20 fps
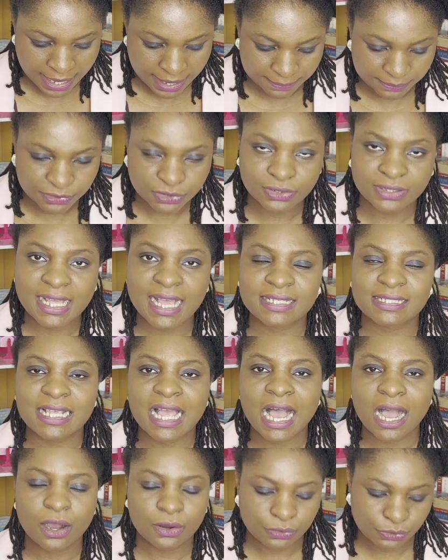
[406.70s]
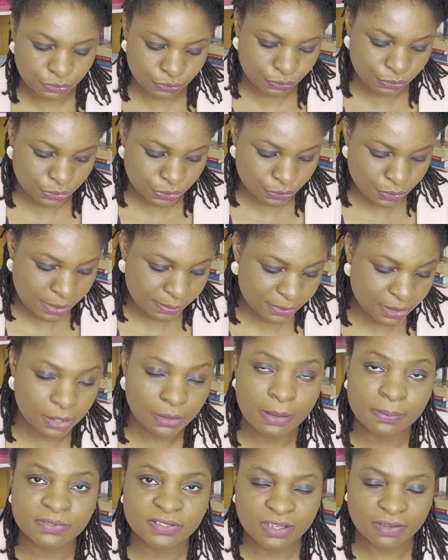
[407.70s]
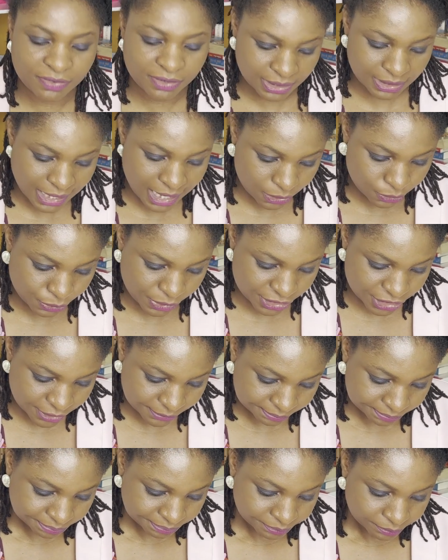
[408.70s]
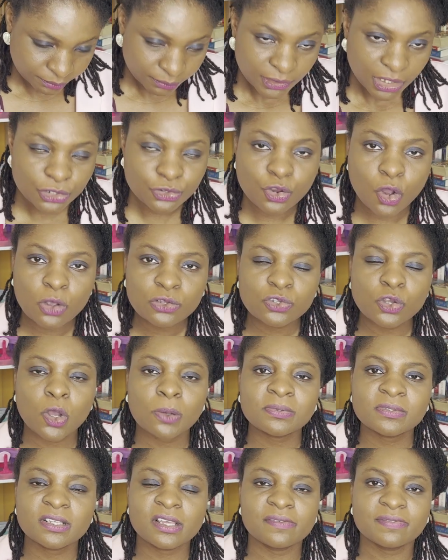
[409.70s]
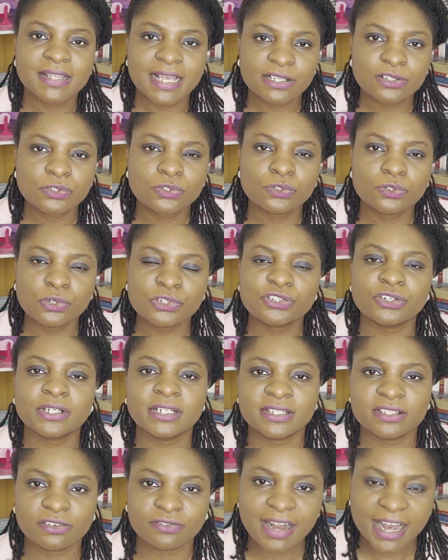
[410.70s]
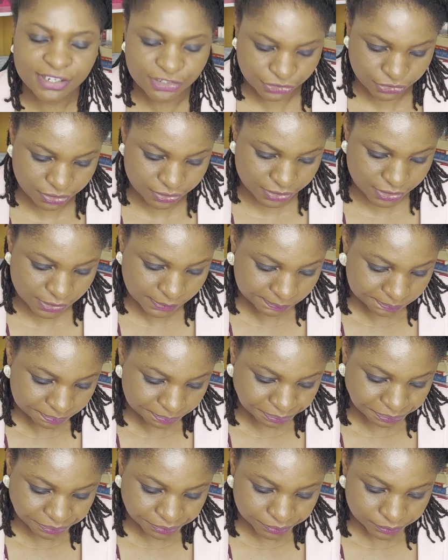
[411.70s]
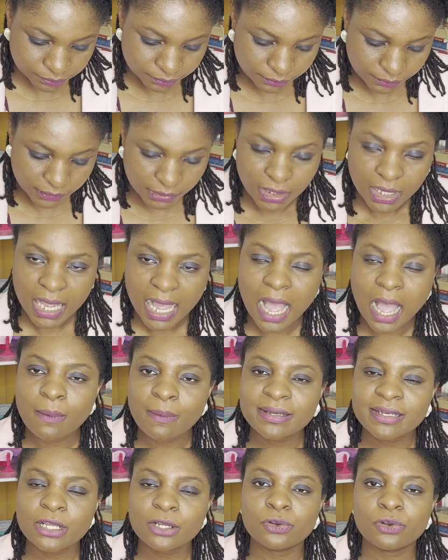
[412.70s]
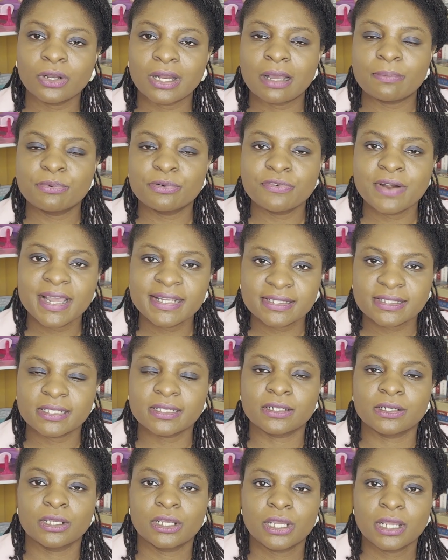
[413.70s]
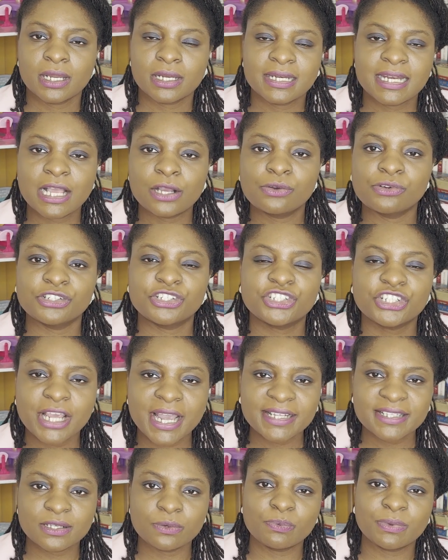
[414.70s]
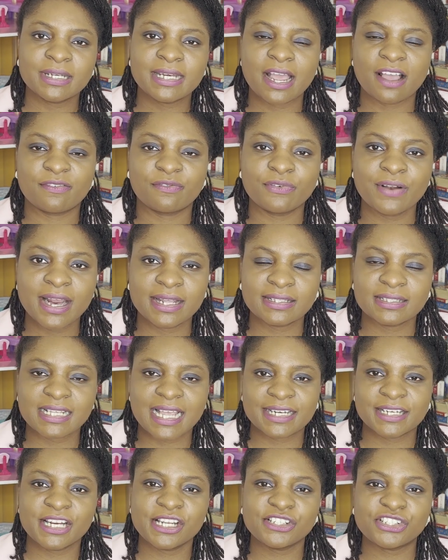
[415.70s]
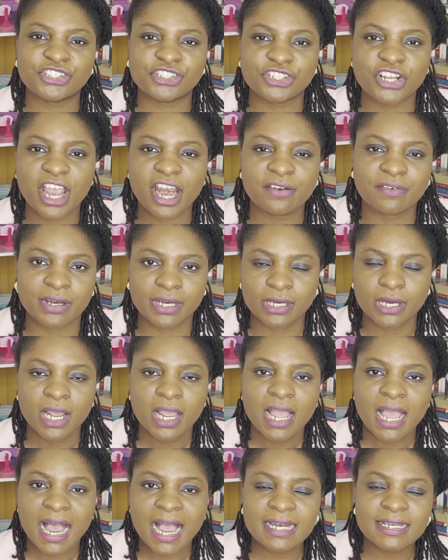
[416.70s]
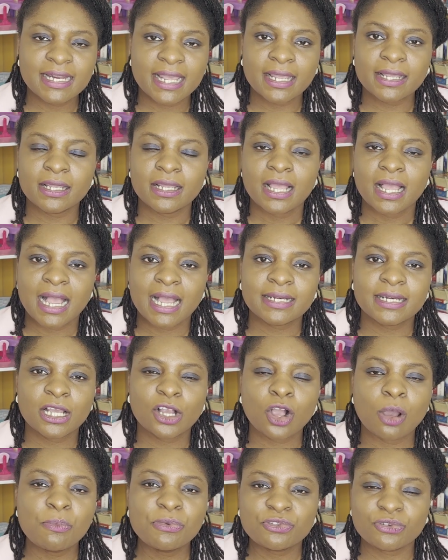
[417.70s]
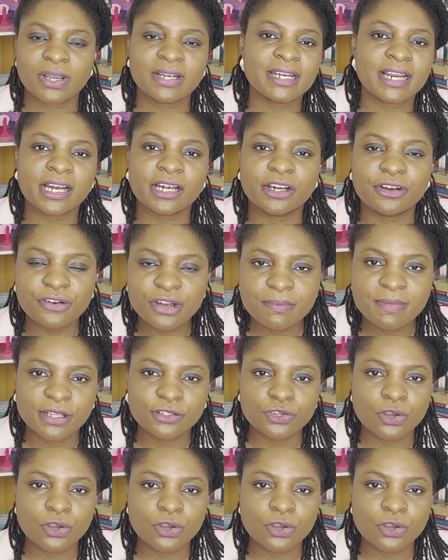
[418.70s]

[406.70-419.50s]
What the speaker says: So that's how we're observing language. You also observe their social interactions. How are they collaborating, negotiating with their friends? Are they sharing? Are they coming to an agreement?